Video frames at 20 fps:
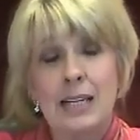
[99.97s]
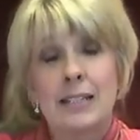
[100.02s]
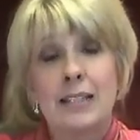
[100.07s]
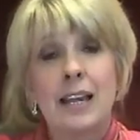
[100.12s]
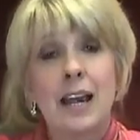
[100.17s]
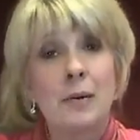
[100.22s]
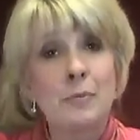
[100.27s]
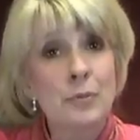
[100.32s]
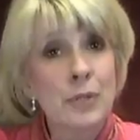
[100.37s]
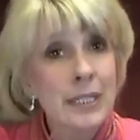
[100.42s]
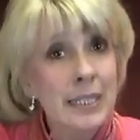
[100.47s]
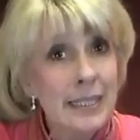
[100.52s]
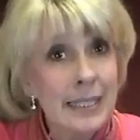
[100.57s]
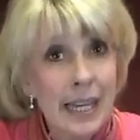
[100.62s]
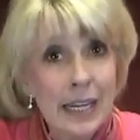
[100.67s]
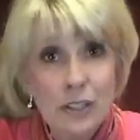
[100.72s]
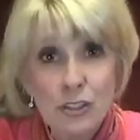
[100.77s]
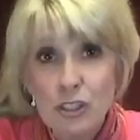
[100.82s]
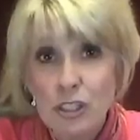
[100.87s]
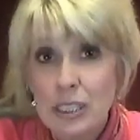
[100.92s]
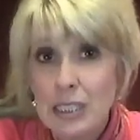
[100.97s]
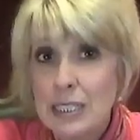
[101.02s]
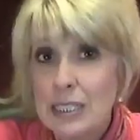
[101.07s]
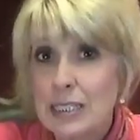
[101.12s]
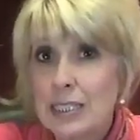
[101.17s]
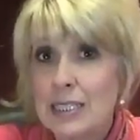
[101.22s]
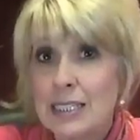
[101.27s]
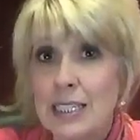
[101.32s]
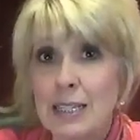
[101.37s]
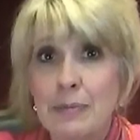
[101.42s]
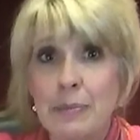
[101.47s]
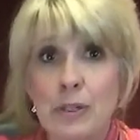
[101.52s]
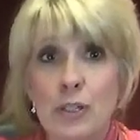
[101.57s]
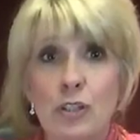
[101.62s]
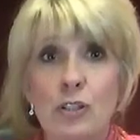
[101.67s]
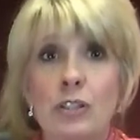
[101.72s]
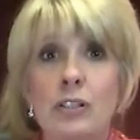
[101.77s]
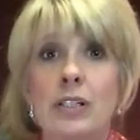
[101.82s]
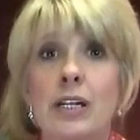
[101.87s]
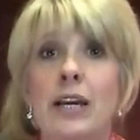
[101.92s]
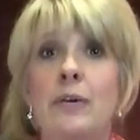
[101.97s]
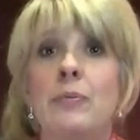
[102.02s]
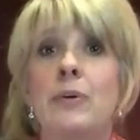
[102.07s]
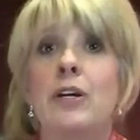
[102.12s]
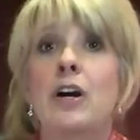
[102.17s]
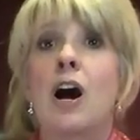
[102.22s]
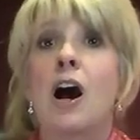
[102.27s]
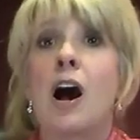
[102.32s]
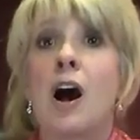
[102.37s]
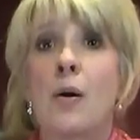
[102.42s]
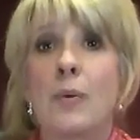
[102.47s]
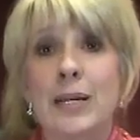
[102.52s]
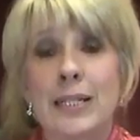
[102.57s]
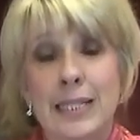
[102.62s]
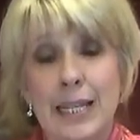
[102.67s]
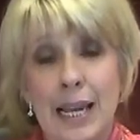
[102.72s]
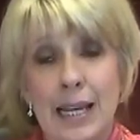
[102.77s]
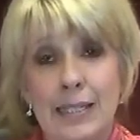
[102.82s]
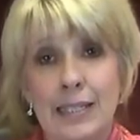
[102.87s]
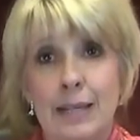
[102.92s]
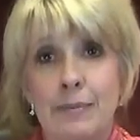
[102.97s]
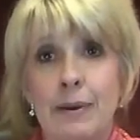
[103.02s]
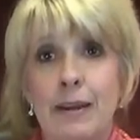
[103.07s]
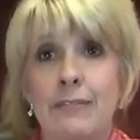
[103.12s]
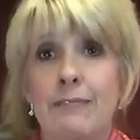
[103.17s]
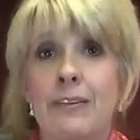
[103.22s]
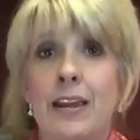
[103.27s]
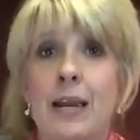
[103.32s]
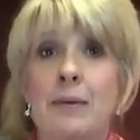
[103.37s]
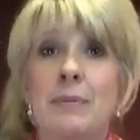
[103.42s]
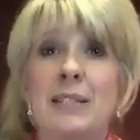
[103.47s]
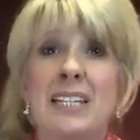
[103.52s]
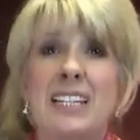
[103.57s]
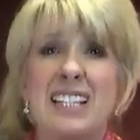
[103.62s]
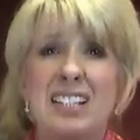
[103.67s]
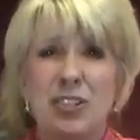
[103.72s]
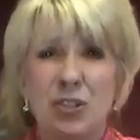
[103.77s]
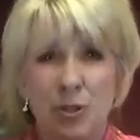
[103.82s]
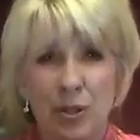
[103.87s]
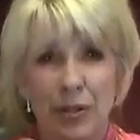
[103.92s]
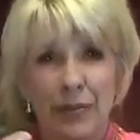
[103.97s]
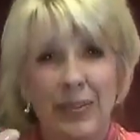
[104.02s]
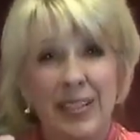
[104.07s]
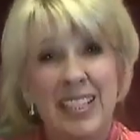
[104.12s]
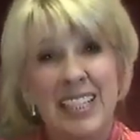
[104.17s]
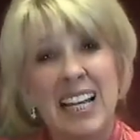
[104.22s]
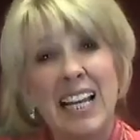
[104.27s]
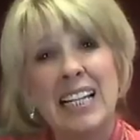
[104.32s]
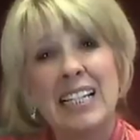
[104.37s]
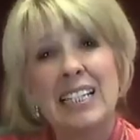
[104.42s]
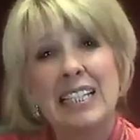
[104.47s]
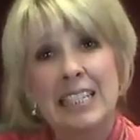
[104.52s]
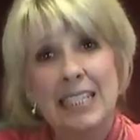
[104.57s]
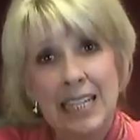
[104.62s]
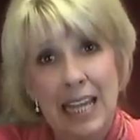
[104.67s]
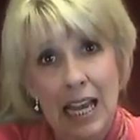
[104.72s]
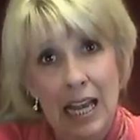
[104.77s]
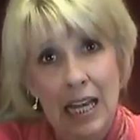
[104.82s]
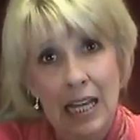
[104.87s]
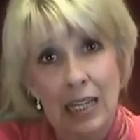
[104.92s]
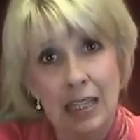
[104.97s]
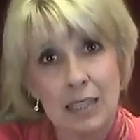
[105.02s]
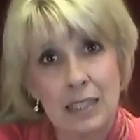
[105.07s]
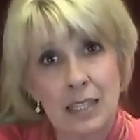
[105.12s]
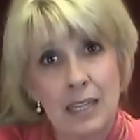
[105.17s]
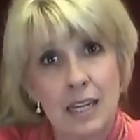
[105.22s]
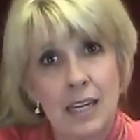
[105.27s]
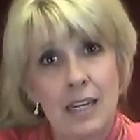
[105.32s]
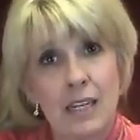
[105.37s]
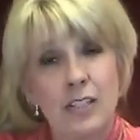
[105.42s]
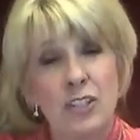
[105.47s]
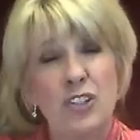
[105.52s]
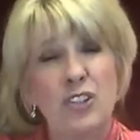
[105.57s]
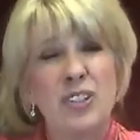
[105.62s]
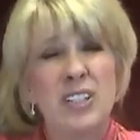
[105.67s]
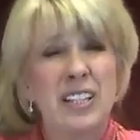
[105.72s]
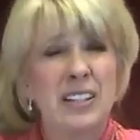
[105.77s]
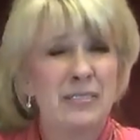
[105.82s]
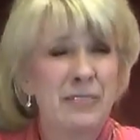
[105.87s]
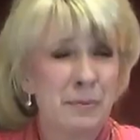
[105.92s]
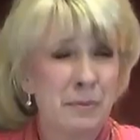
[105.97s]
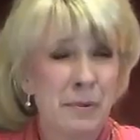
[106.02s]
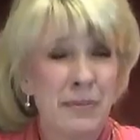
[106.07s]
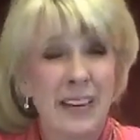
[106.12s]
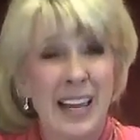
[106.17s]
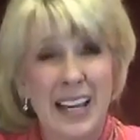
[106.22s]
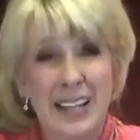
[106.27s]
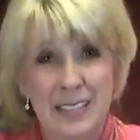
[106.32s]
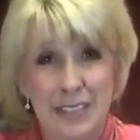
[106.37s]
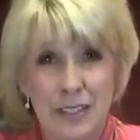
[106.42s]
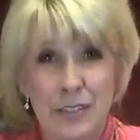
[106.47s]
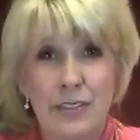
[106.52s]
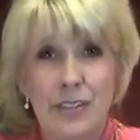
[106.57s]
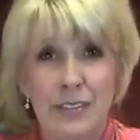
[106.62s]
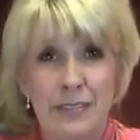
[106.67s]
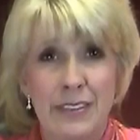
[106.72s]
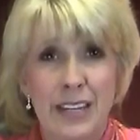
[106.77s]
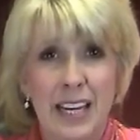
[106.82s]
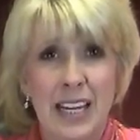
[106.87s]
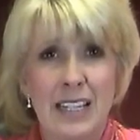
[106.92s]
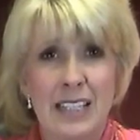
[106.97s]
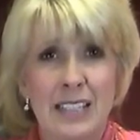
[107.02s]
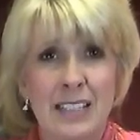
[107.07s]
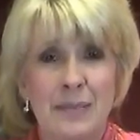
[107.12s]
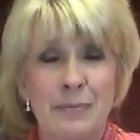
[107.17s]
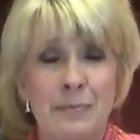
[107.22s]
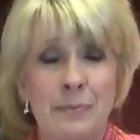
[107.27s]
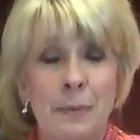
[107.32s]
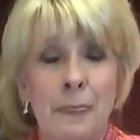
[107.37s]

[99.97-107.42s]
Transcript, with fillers: Gum recession is typical, and we always ask about a family history of sudden death, usually from a vascular event.